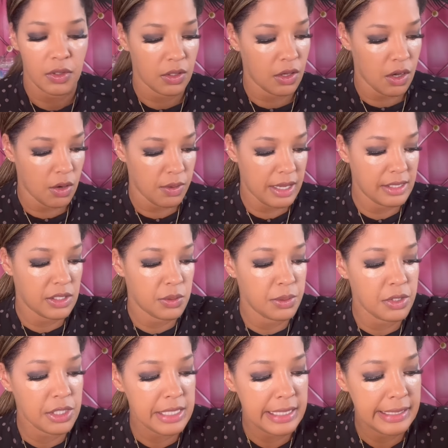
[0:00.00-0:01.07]
All right, so we're
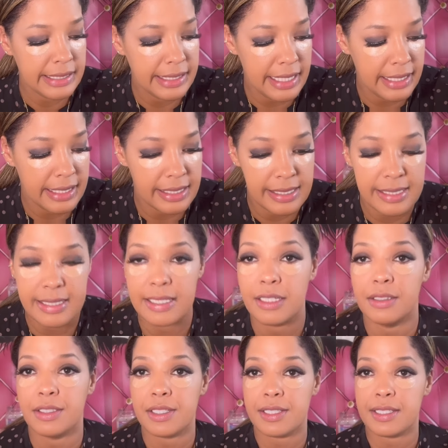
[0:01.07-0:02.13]
just gonna let that
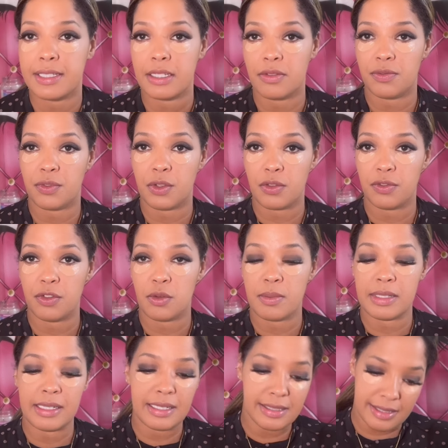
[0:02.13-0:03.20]
concealer sit in for a few
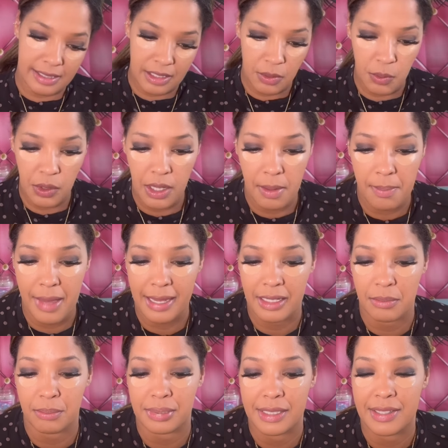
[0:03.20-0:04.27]
minutes and then we'll come back
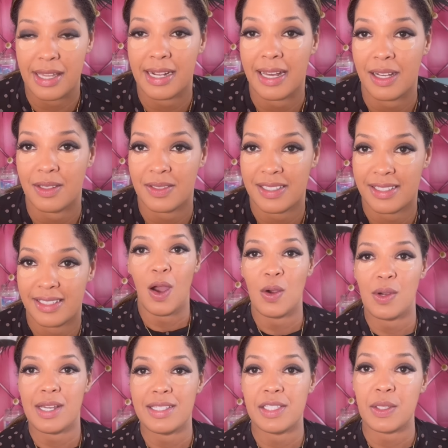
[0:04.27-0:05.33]
and blend that out. All
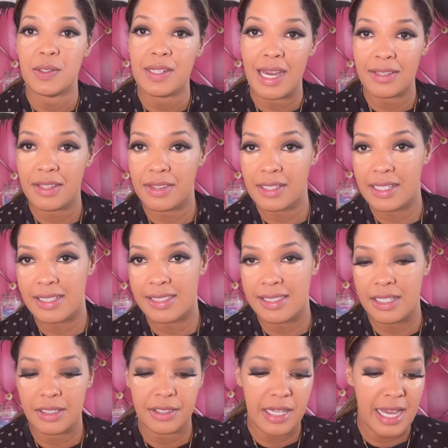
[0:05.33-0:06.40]
right, so now that the
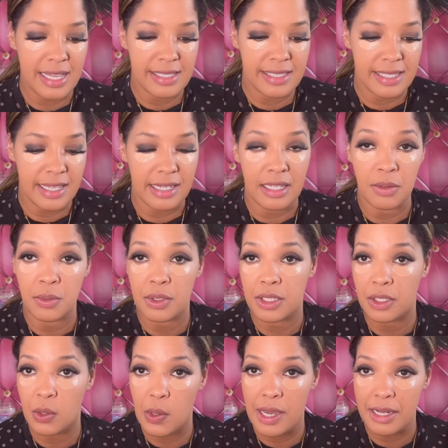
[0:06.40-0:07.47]
concealer has set in, we're gonna
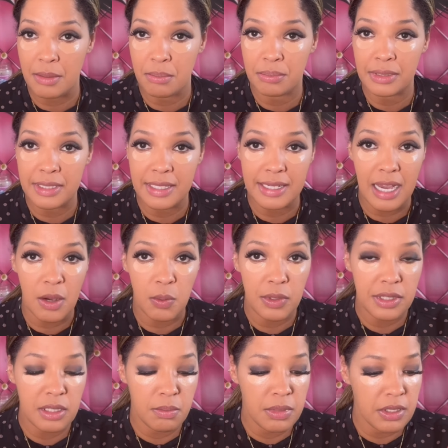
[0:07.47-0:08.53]
go ahead and blend it out with
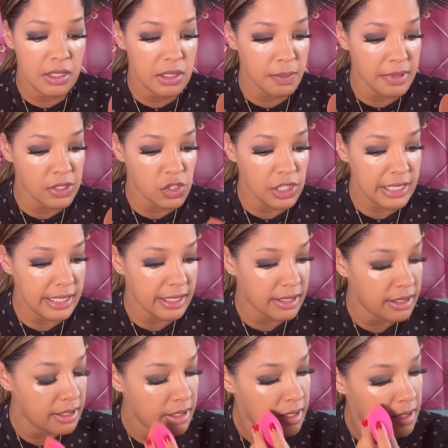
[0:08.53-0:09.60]
the beauty sponge
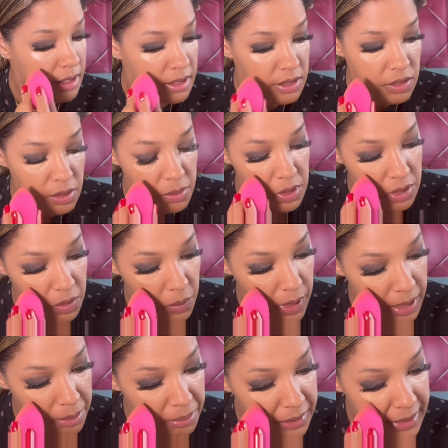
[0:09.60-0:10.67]
again. So I'm just gonna go ahead
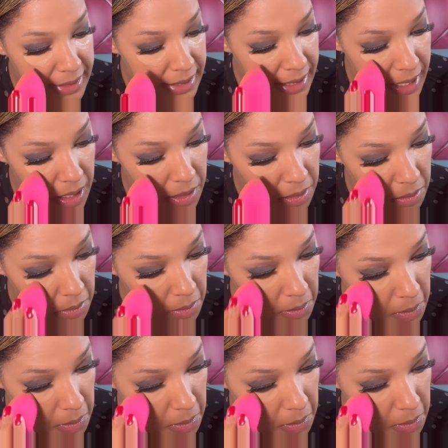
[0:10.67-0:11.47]
and blend it out.